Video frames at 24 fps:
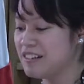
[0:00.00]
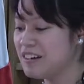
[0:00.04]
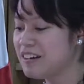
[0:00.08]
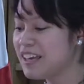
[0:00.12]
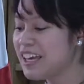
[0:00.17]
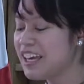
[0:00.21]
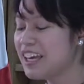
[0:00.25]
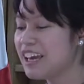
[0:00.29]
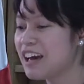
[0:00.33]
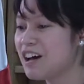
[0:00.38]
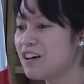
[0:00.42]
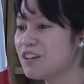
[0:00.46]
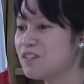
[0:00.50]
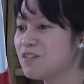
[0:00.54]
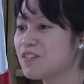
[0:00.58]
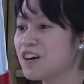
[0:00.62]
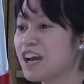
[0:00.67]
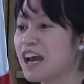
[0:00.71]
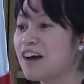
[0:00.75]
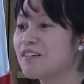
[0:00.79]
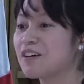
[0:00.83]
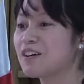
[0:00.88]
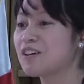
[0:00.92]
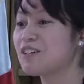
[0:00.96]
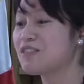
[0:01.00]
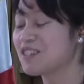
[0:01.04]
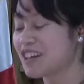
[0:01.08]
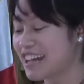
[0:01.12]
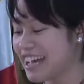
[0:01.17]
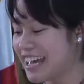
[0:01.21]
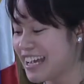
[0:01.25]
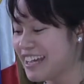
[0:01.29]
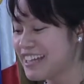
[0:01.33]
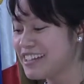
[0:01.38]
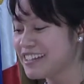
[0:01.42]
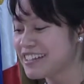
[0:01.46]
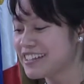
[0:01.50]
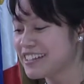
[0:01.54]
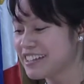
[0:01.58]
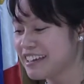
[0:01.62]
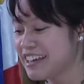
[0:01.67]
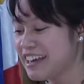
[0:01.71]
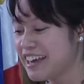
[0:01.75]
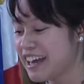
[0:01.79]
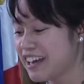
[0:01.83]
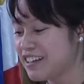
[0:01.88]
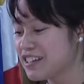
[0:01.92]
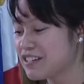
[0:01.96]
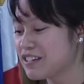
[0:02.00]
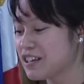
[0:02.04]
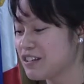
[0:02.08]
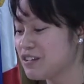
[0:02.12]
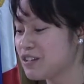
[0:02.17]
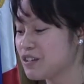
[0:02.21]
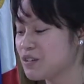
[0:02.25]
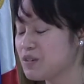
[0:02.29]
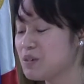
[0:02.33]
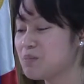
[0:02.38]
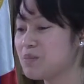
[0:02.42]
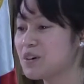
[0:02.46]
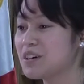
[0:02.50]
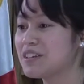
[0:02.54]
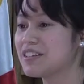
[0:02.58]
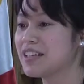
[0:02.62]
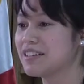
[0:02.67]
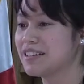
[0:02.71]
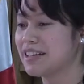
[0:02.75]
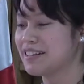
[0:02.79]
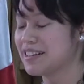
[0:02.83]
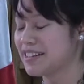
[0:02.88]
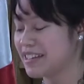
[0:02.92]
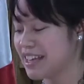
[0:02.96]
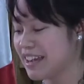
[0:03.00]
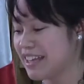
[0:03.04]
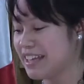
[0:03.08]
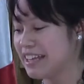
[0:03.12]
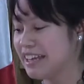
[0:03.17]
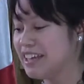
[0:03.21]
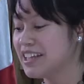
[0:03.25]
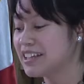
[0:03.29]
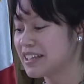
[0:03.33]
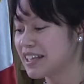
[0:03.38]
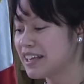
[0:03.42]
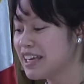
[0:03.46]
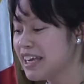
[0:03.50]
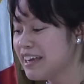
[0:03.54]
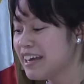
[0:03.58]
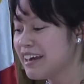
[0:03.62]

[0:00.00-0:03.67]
looking out for our rights as consumers in the Senate,